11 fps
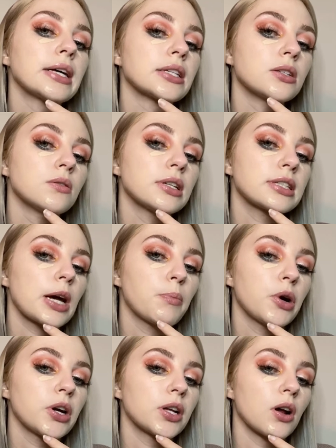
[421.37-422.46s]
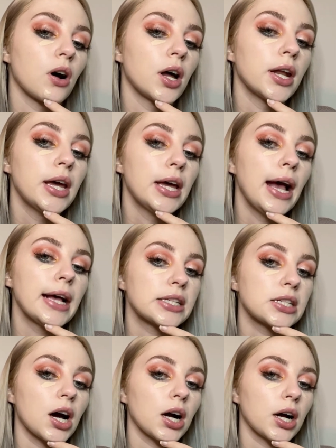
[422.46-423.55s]
soon as I put it on, it's
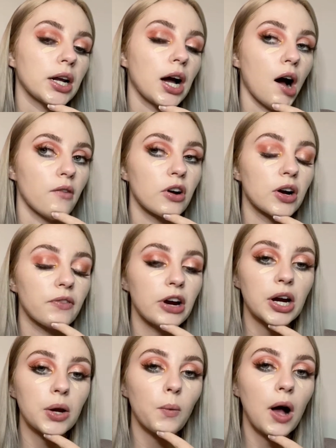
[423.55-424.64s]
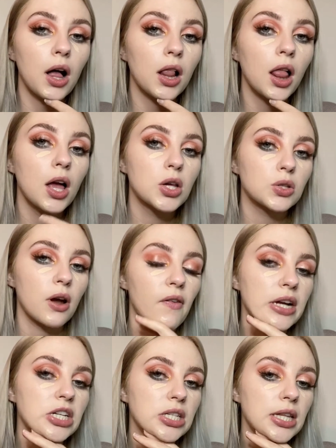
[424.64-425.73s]
not going to cover very well. So if I
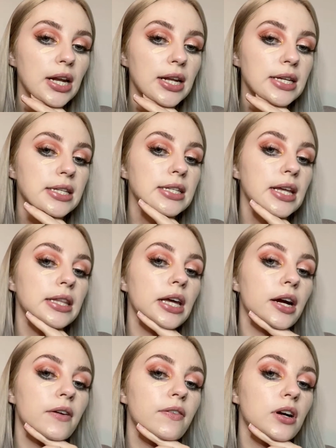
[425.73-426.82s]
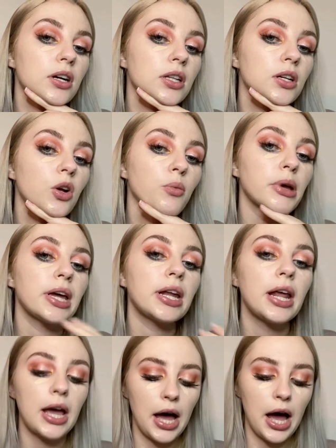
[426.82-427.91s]
just let it sit there for a little bit
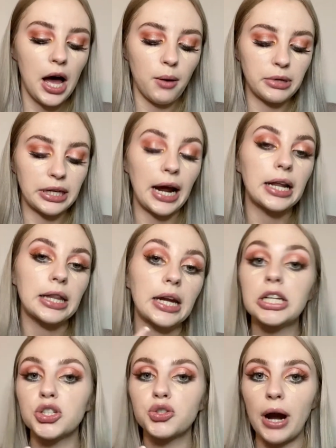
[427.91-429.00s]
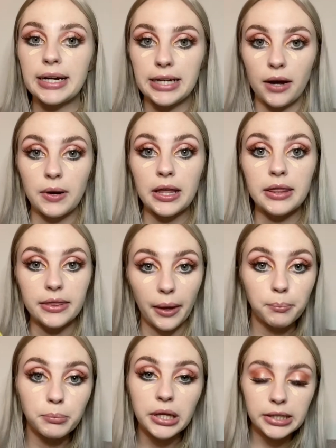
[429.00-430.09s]
and kind of let it dry down and then
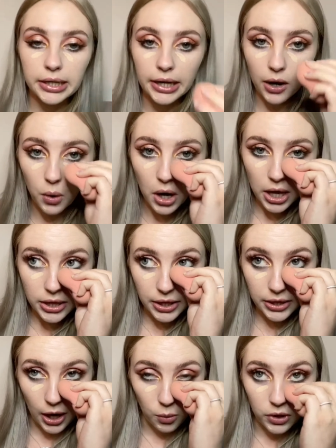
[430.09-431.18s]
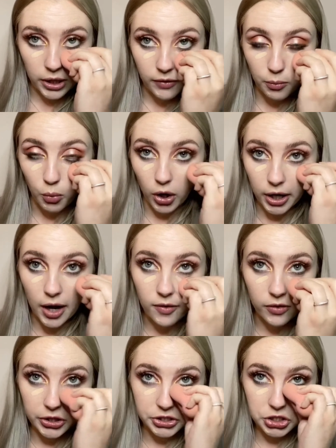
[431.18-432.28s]
blend it out, then that will give it more
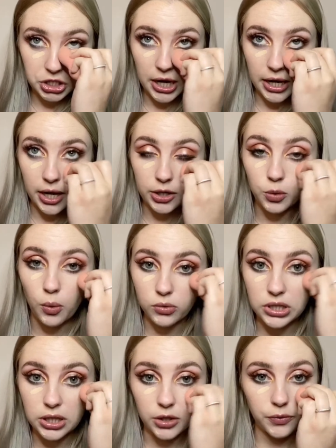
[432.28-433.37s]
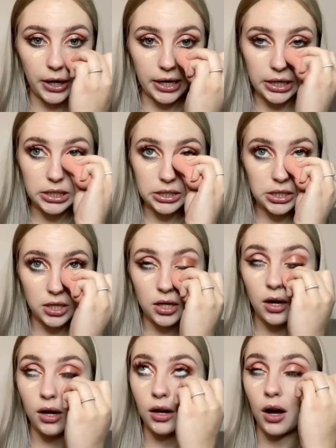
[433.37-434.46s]
coverage and you won't see the redness
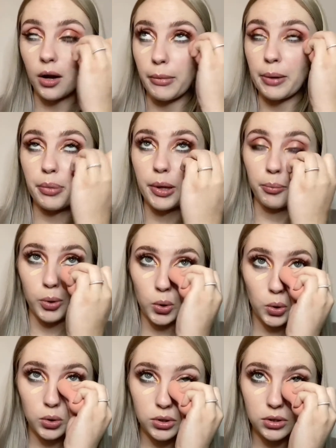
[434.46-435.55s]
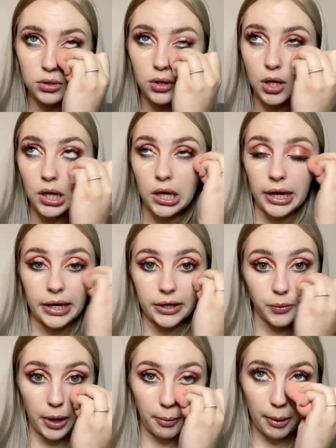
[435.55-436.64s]
on my pimple and
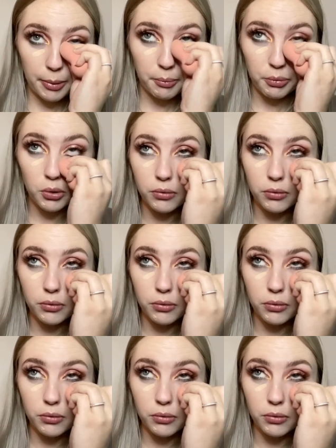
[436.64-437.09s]
around my pimple.